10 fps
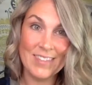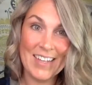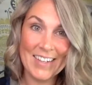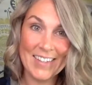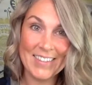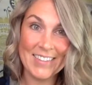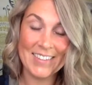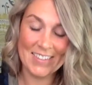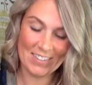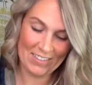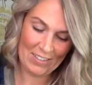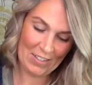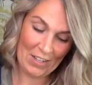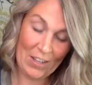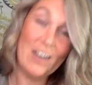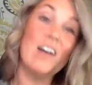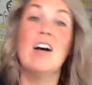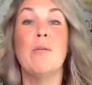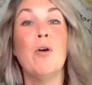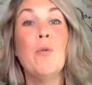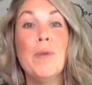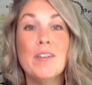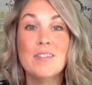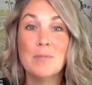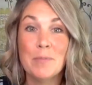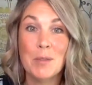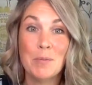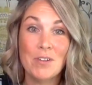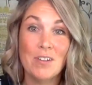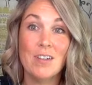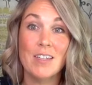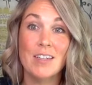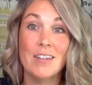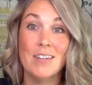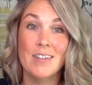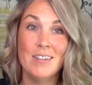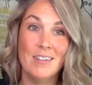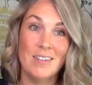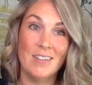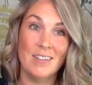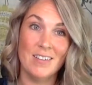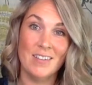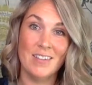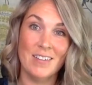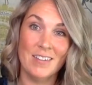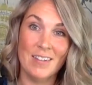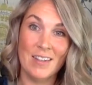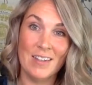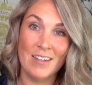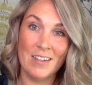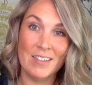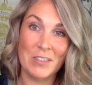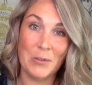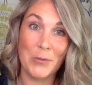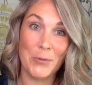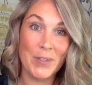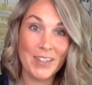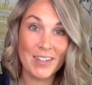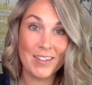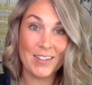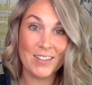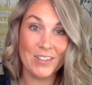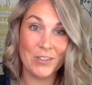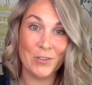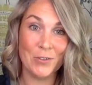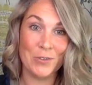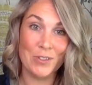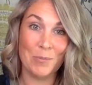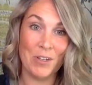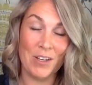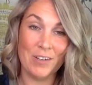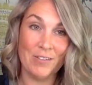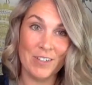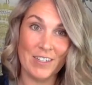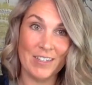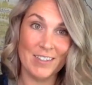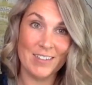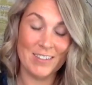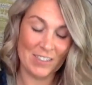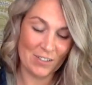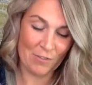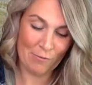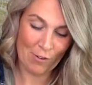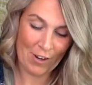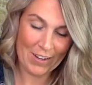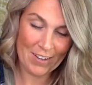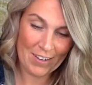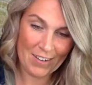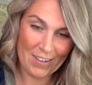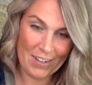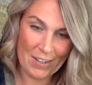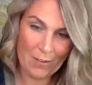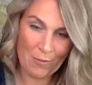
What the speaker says: Hey guys, I'm hoping some people log in because I would really like to do some live readings. It's Friday night.